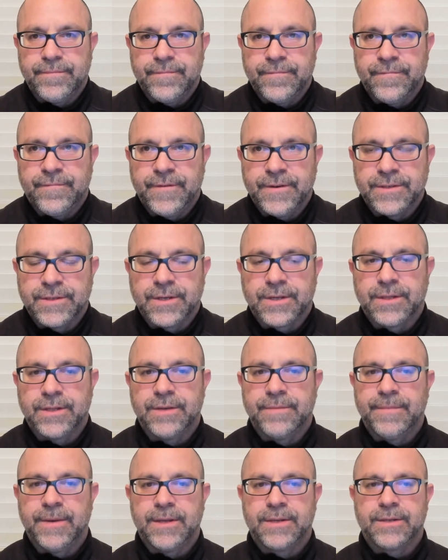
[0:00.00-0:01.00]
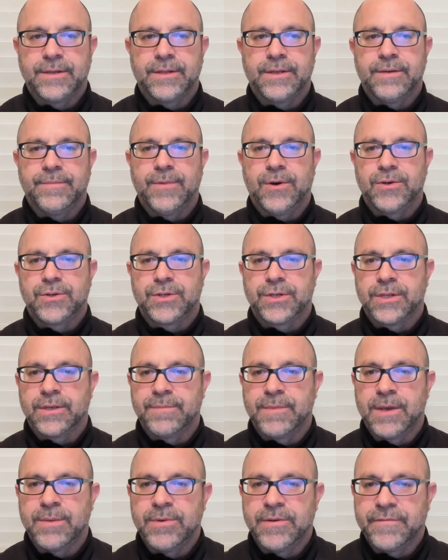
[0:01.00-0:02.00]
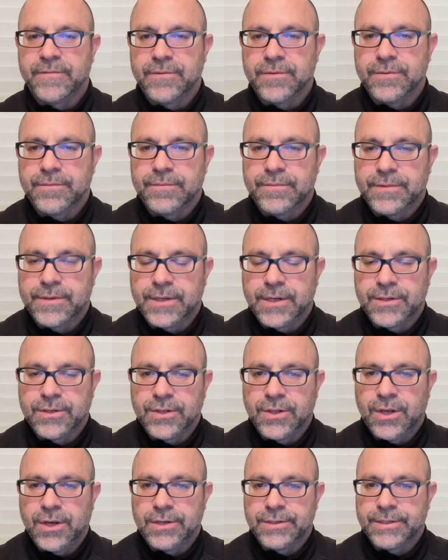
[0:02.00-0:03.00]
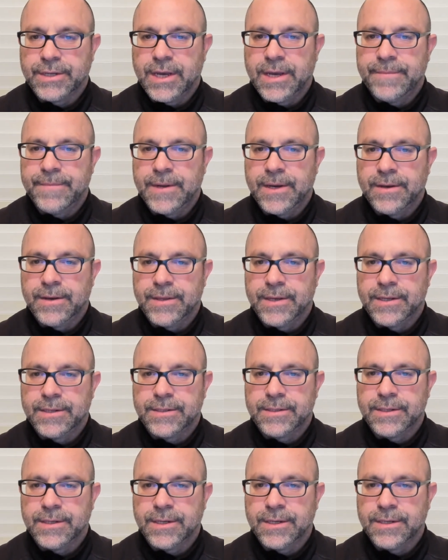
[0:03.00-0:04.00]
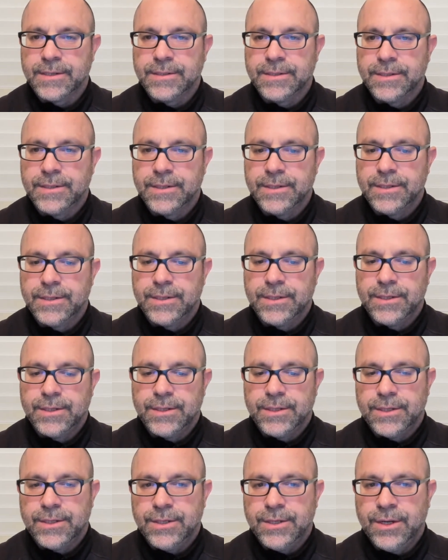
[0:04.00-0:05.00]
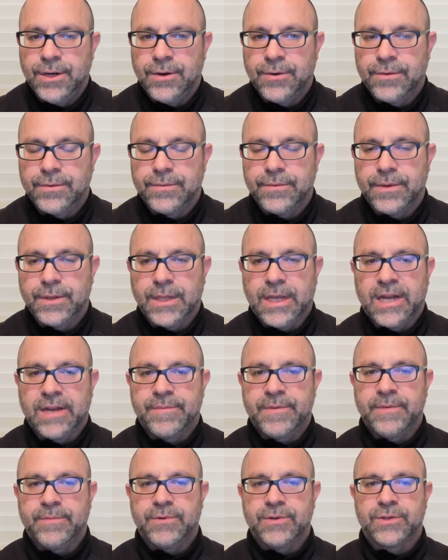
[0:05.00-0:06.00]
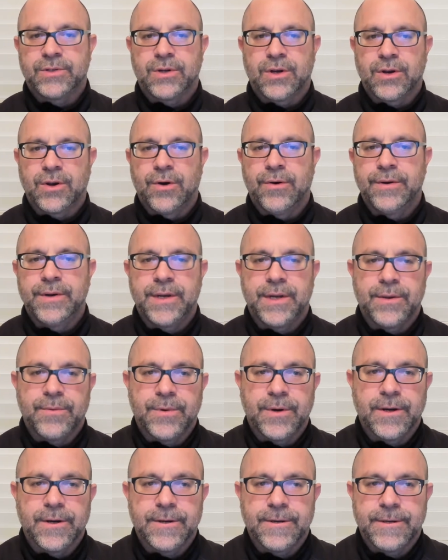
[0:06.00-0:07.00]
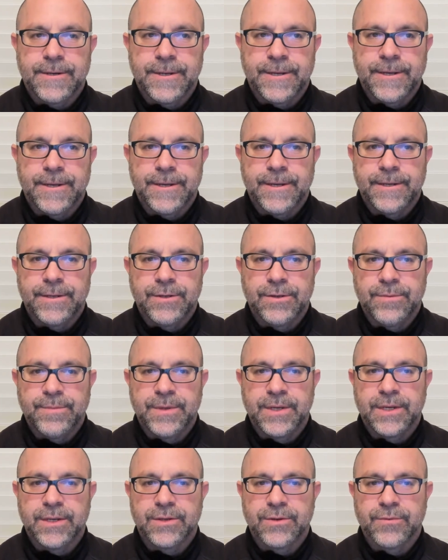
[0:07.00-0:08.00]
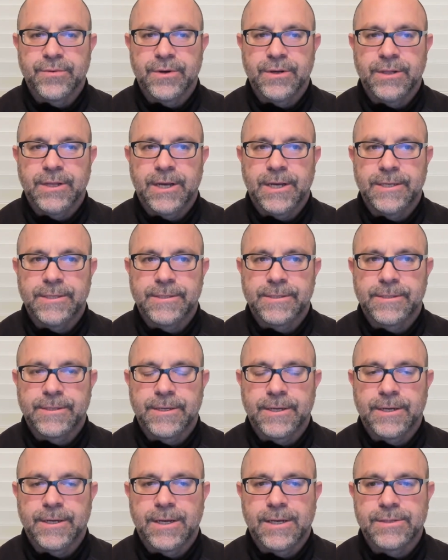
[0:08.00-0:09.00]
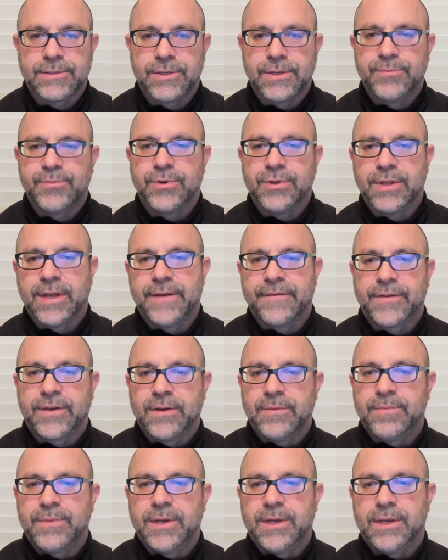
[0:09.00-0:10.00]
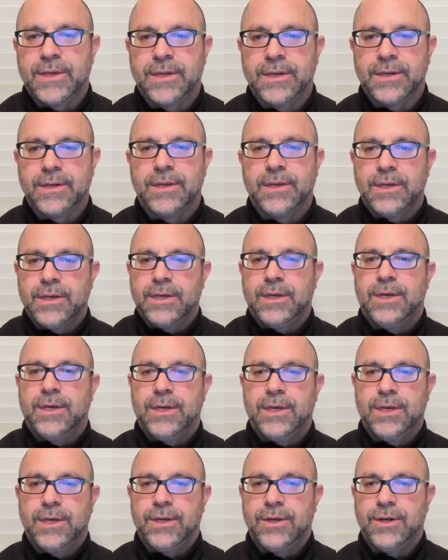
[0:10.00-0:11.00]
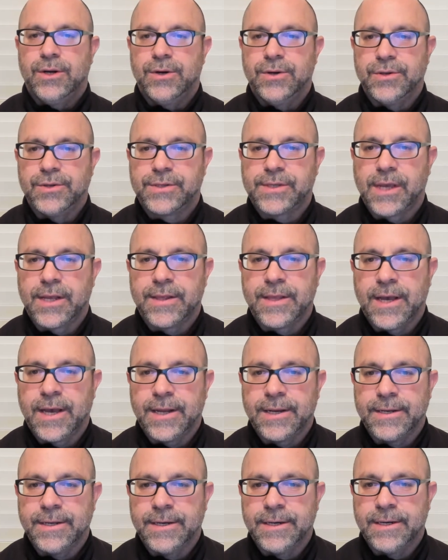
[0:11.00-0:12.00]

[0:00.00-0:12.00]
physically, mentally, emotionally, maybe for such a long time now that, a lot of people just aren't going anywhere. And you begin to realize how simple life can be. And, when you said that,